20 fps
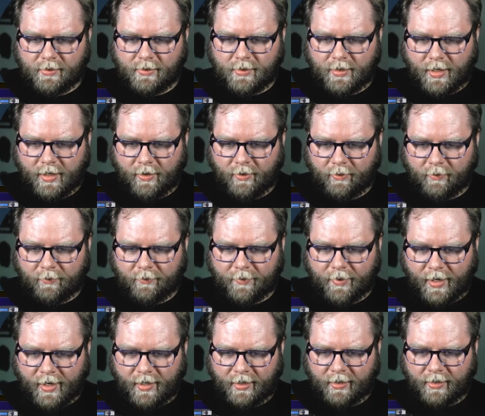Now
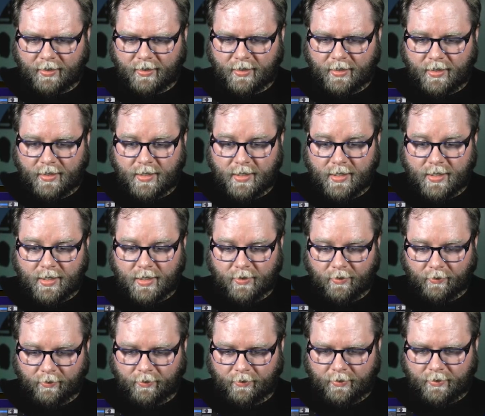back
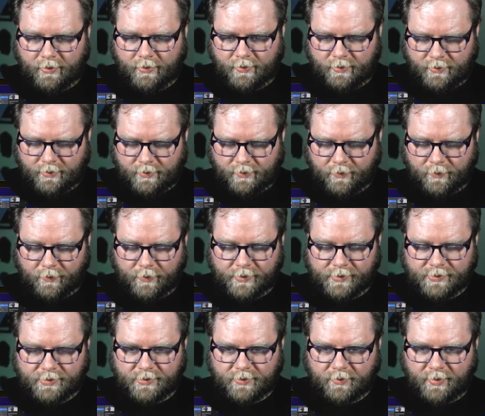here, we
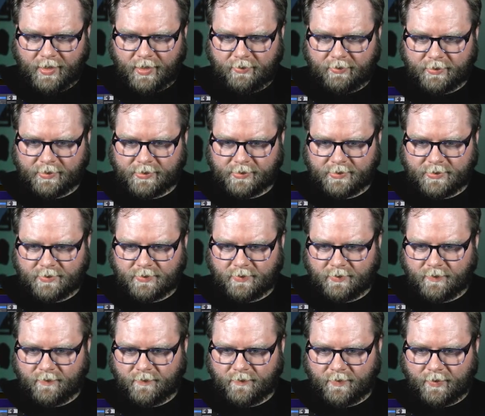should be able to
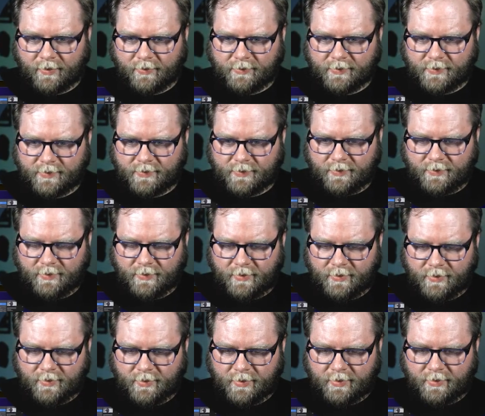do vault
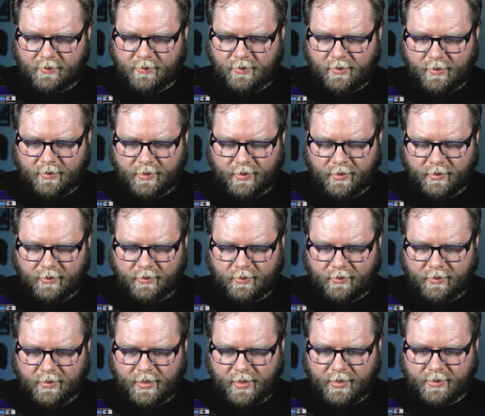
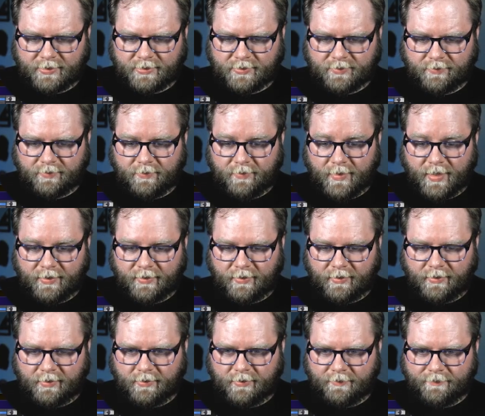
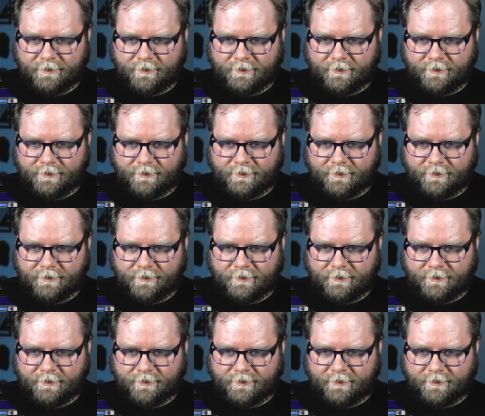login-method